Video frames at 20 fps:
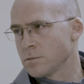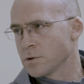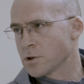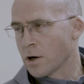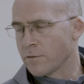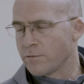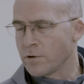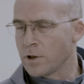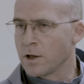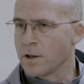
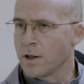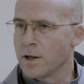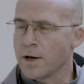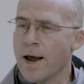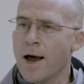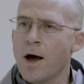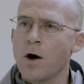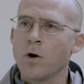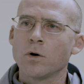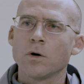start filling
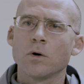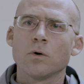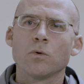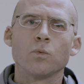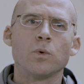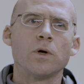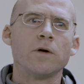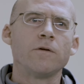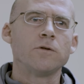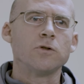that out,
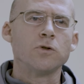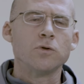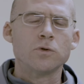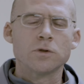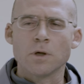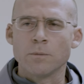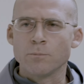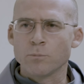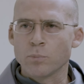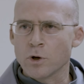re- do
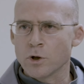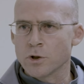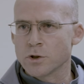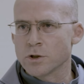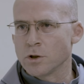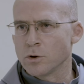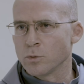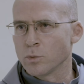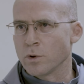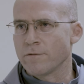some
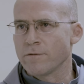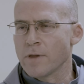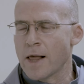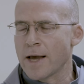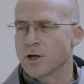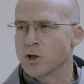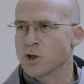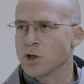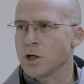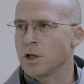personal
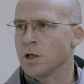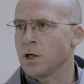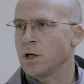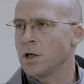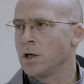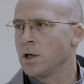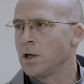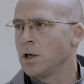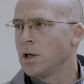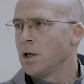
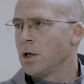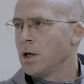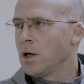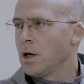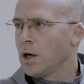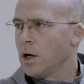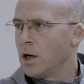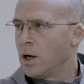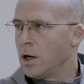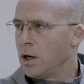reflection,
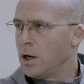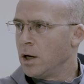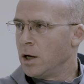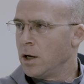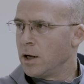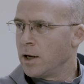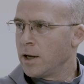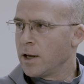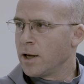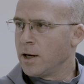
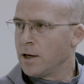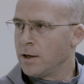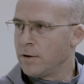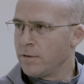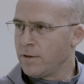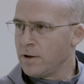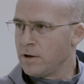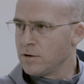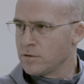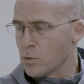uh,
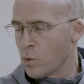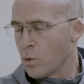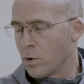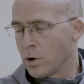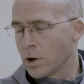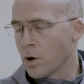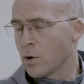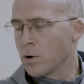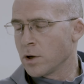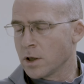and these,
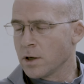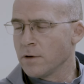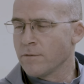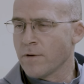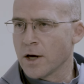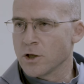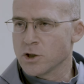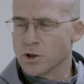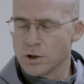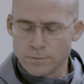or go to
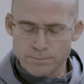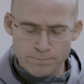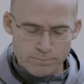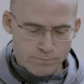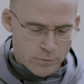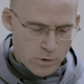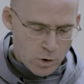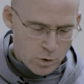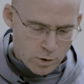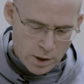confession.
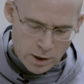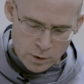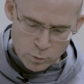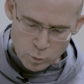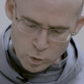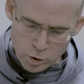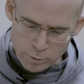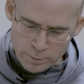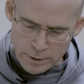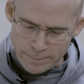Okay,
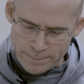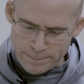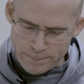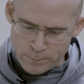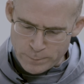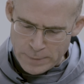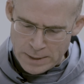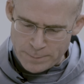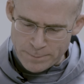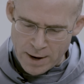and we'll be
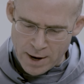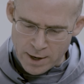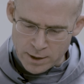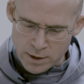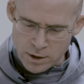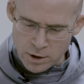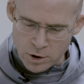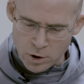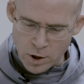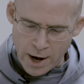meet
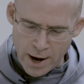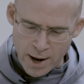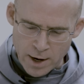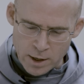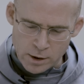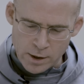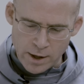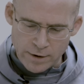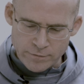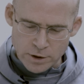back here
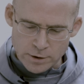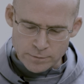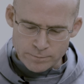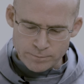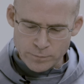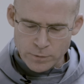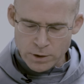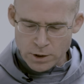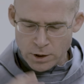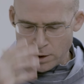at 11.
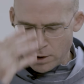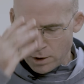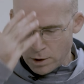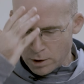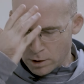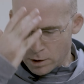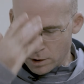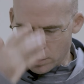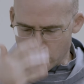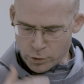
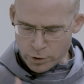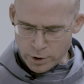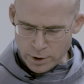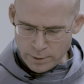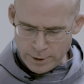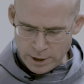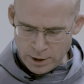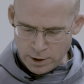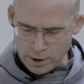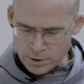
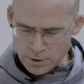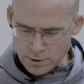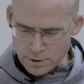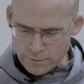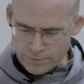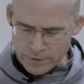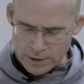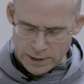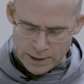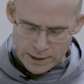Glory be to
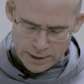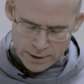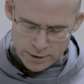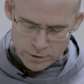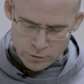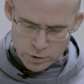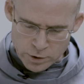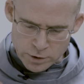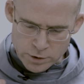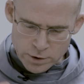the
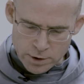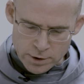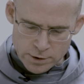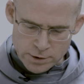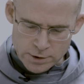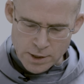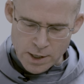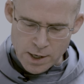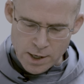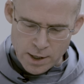Father, and to the
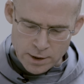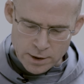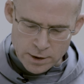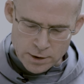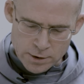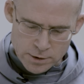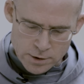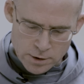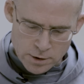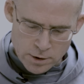Son,
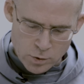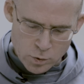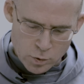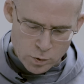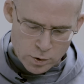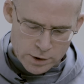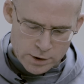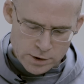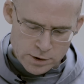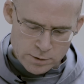and to the
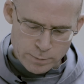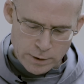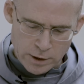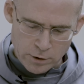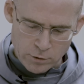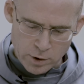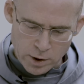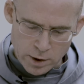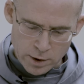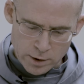Holy
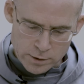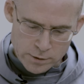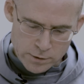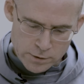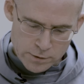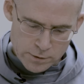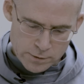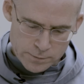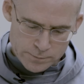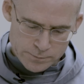
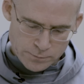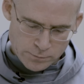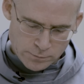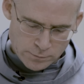Spirit.